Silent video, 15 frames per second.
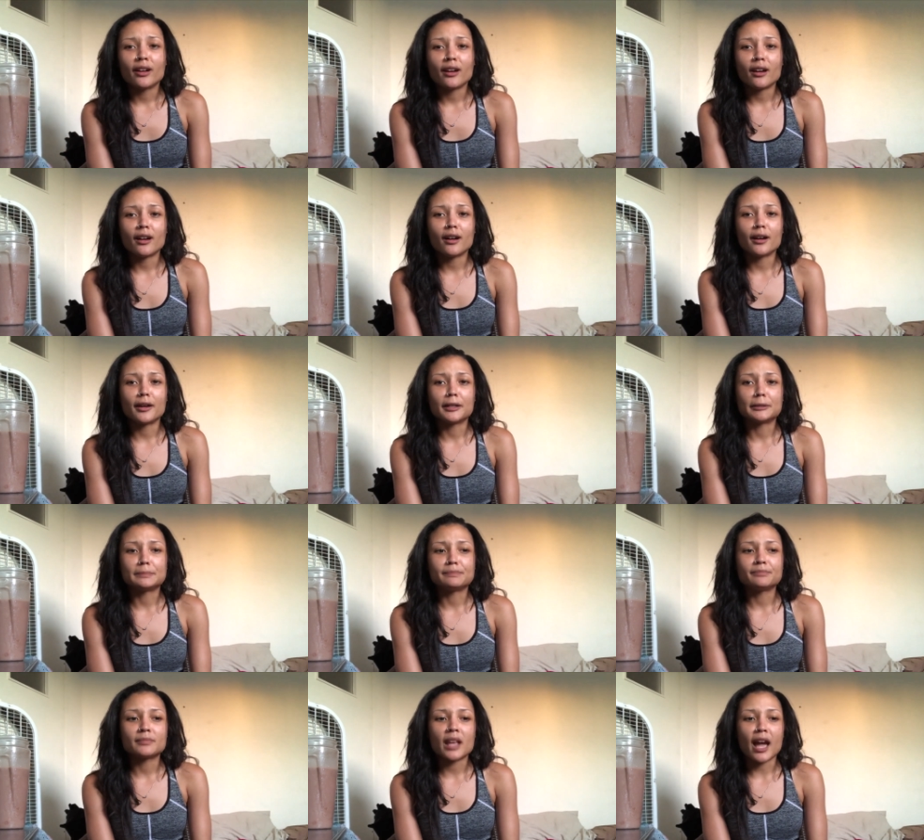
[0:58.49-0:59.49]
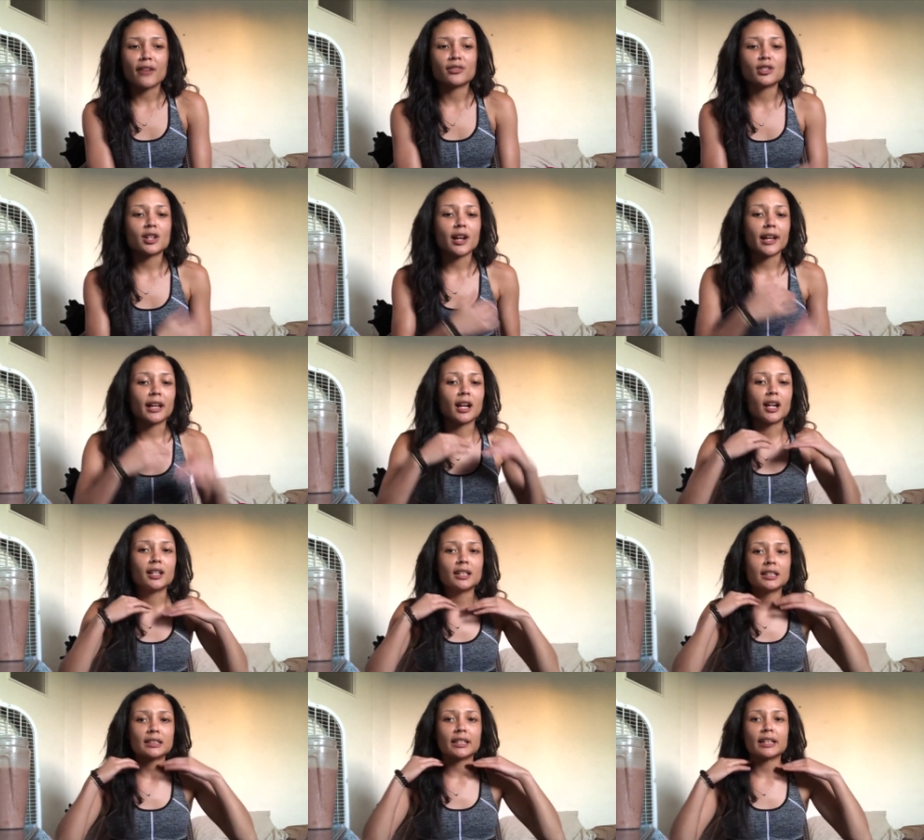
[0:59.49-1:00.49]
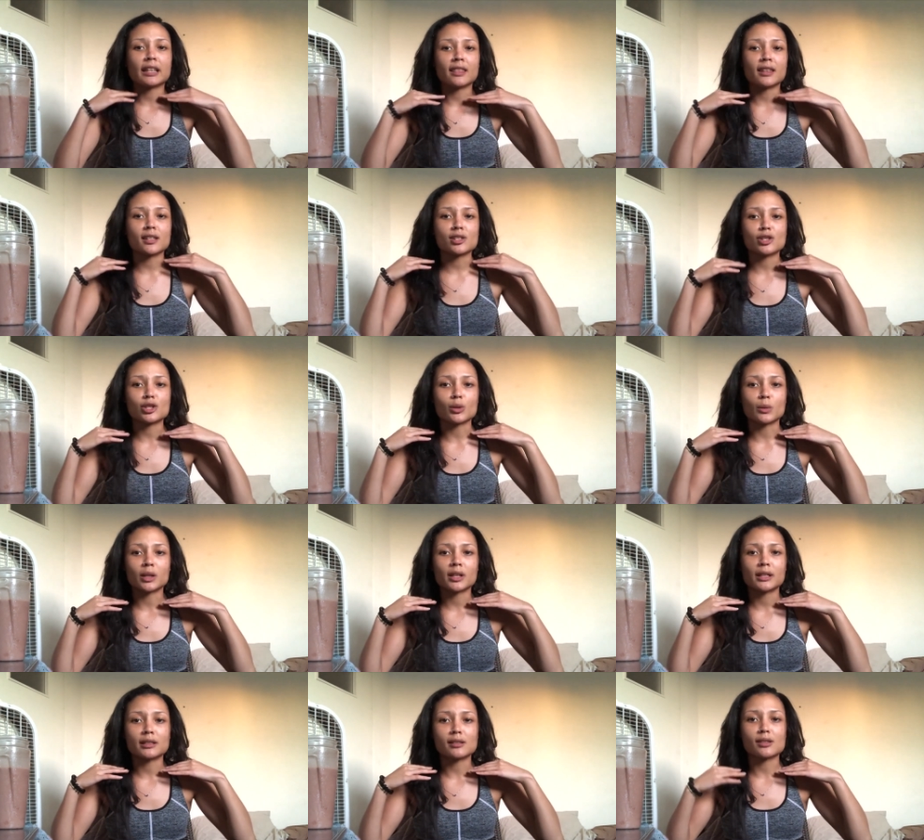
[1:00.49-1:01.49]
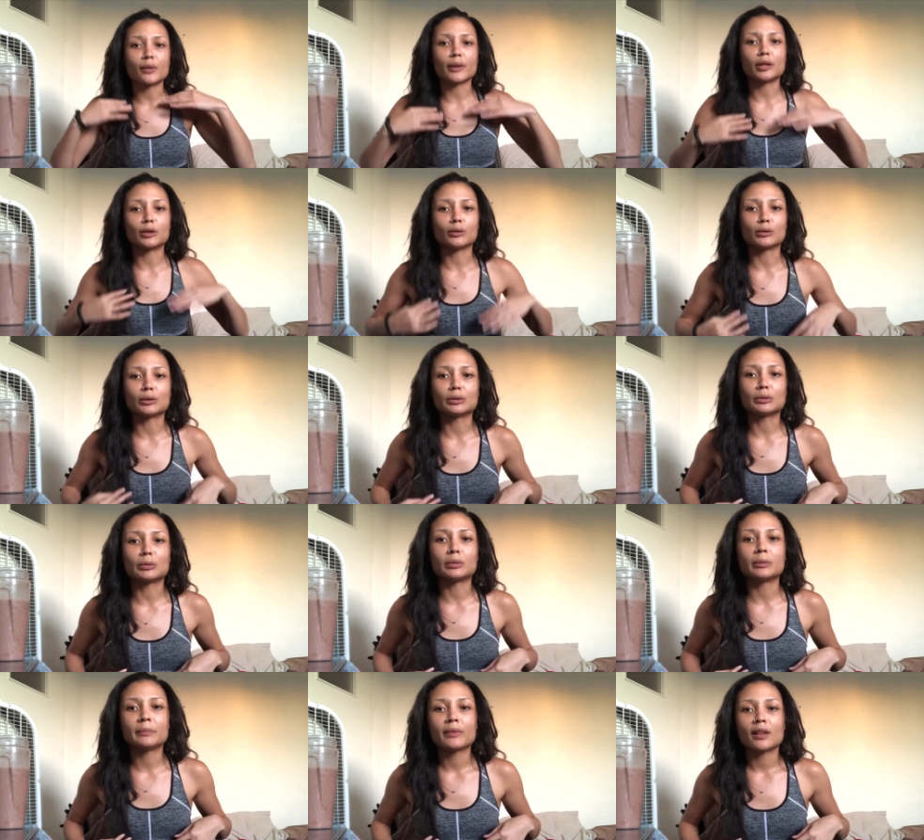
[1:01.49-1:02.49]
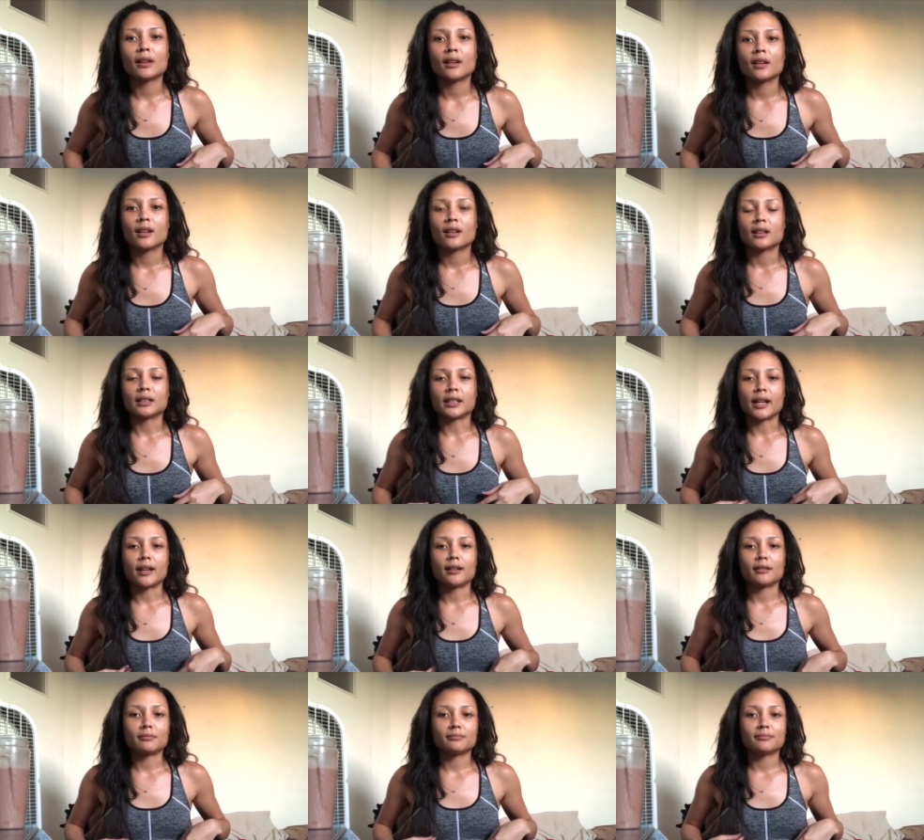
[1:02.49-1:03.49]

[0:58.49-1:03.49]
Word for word: Um, after I cut it like this short and so it grew like